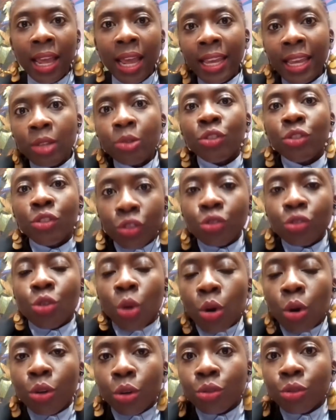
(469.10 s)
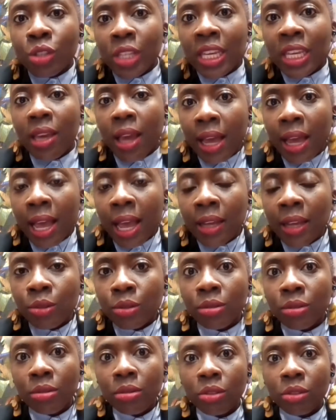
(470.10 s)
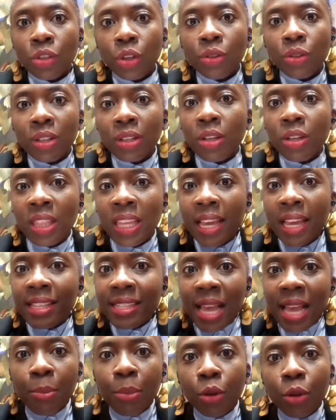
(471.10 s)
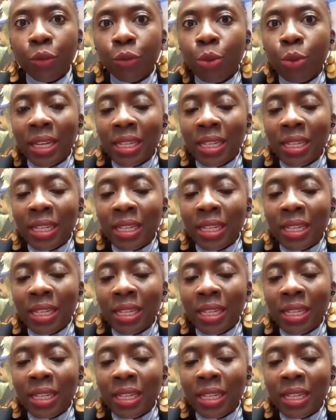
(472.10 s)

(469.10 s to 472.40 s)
could talk also. I could show the example of what